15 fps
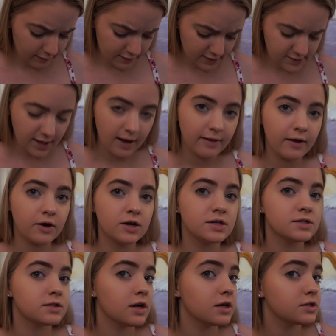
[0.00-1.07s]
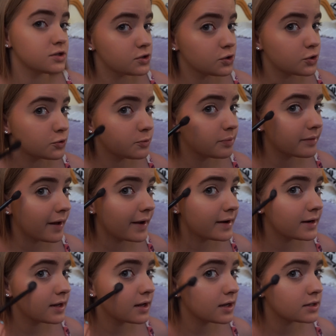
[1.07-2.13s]
And this highlighter is not too
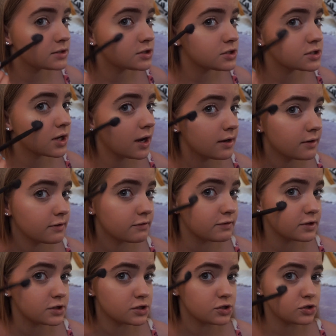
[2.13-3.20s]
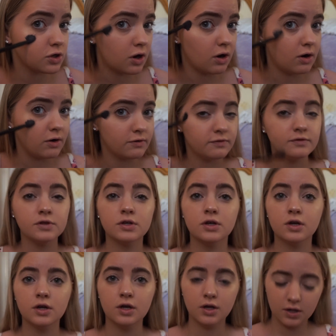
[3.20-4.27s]
blinding, it's just kind of soft.